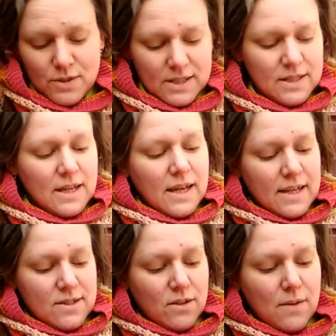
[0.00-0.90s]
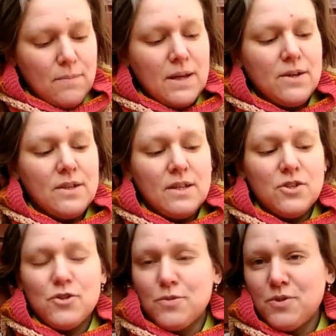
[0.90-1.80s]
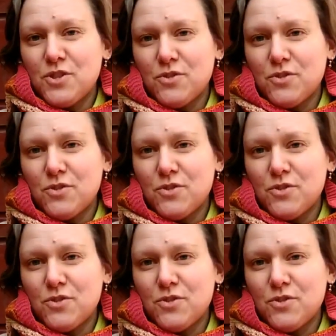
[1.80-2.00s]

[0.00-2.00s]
it, it's a lot better than German